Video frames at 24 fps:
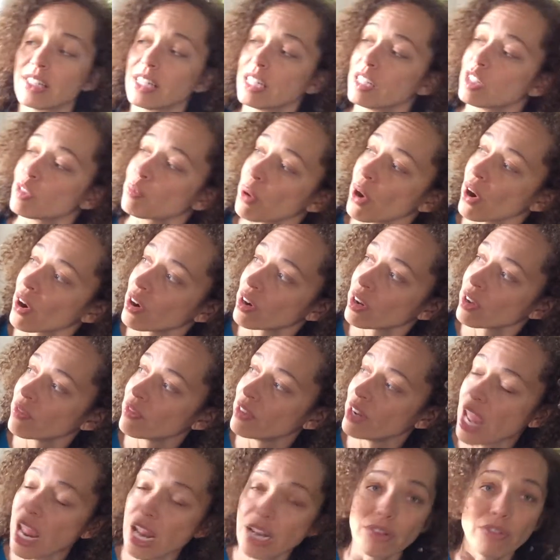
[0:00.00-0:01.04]
is part of
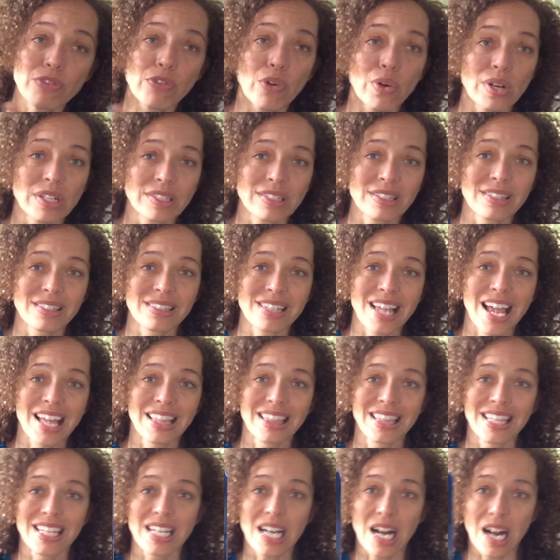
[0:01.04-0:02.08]
Native Voices
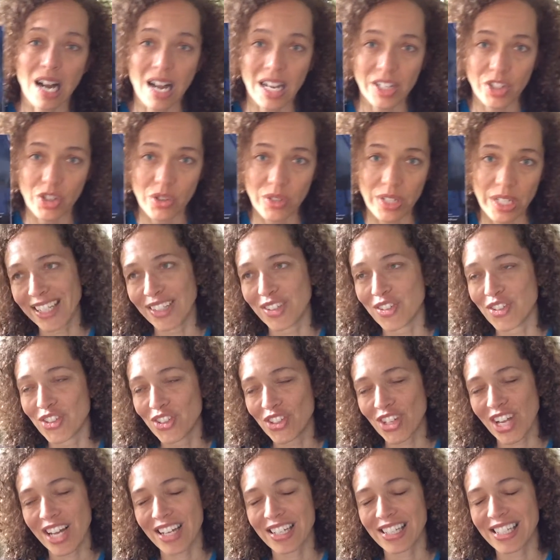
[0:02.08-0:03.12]
at the Autry. It's
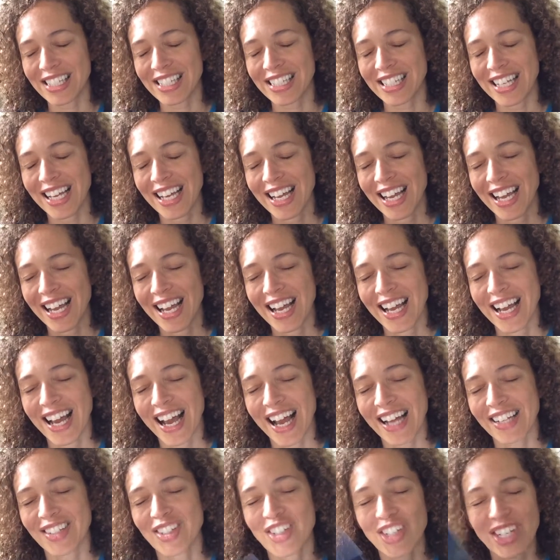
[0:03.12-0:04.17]
just,
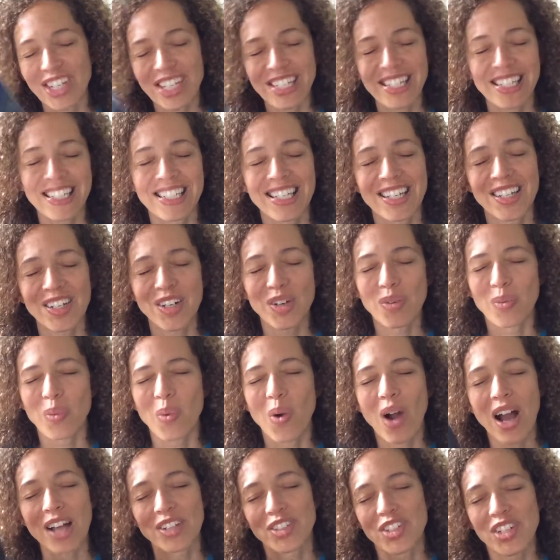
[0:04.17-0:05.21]
I just sit and
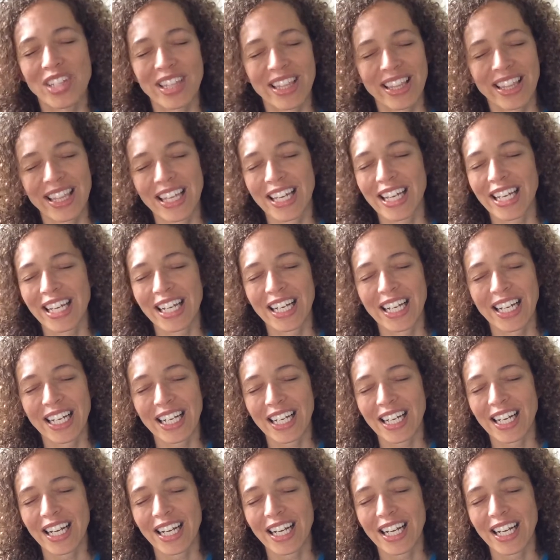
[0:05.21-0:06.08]
watch and think,